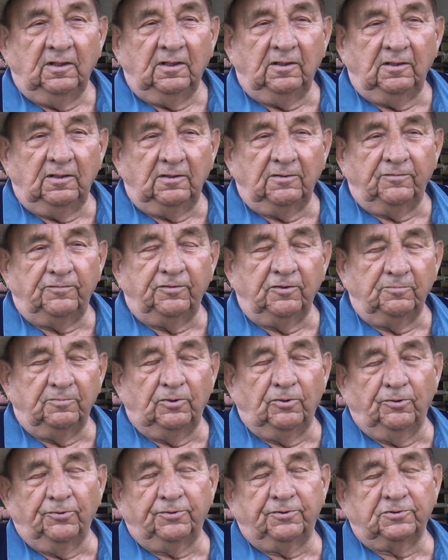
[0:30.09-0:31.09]
uh, for
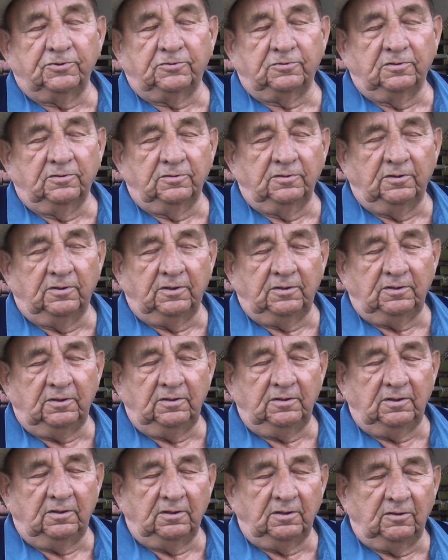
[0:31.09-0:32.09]
both
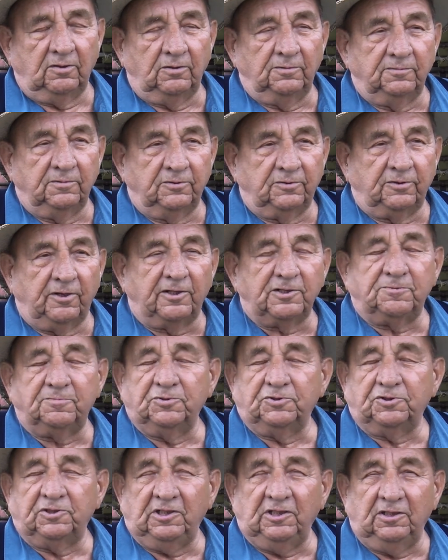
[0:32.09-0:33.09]
the uh, thresh
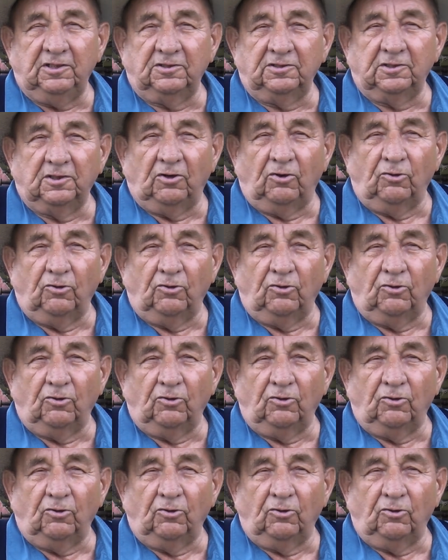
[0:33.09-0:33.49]
machine and the